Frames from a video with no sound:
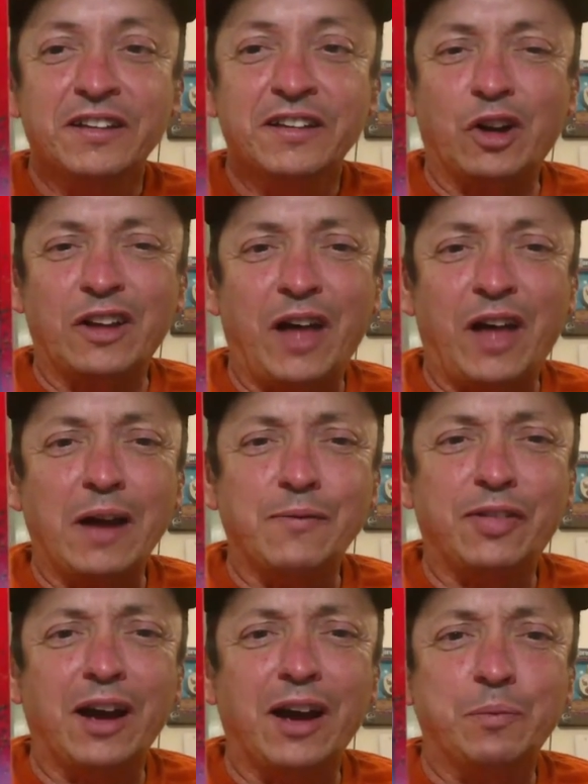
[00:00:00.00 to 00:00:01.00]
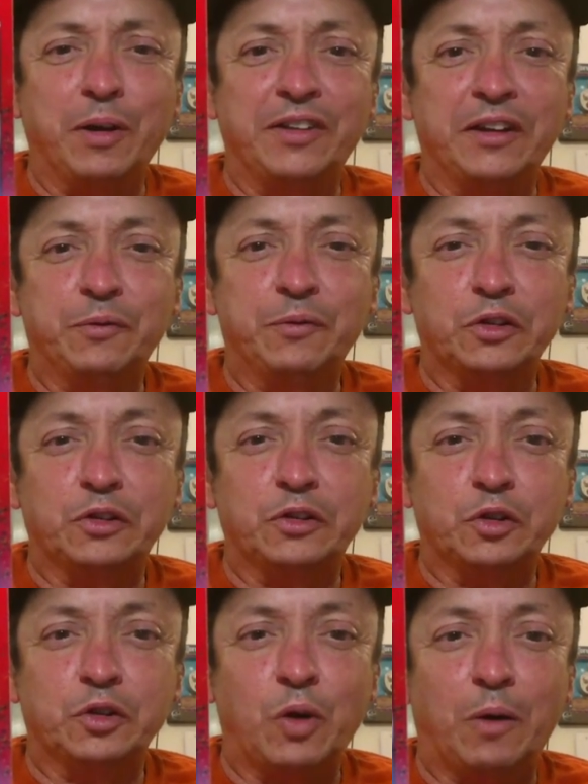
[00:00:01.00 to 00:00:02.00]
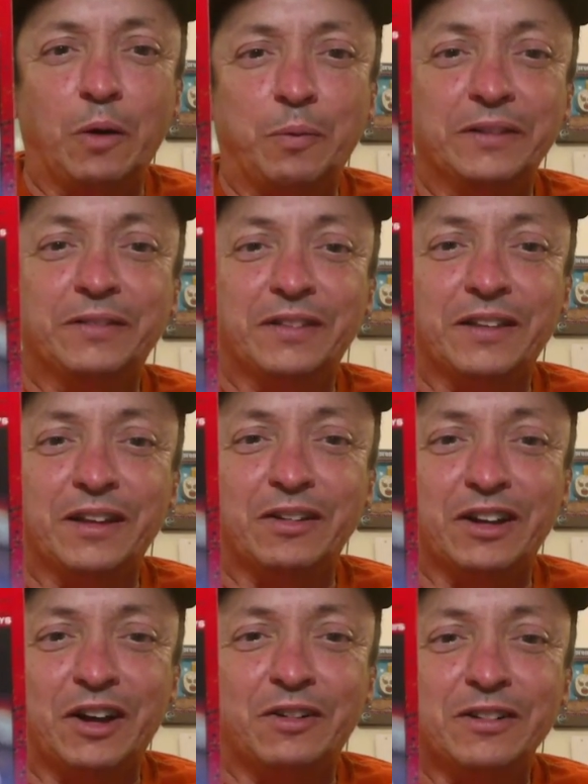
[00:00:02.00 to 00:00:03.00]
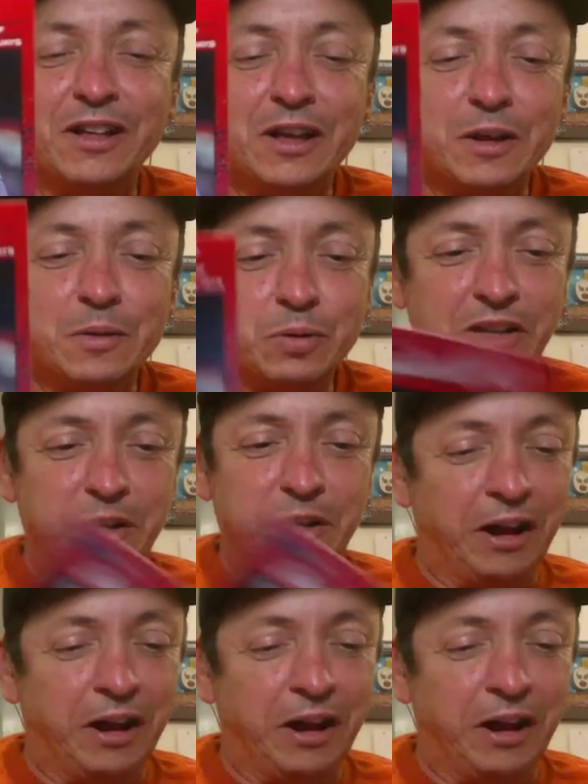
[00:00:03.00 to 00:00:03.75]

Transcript: Yep. Outfielder. I, thought he played the infield too as well, but there you go.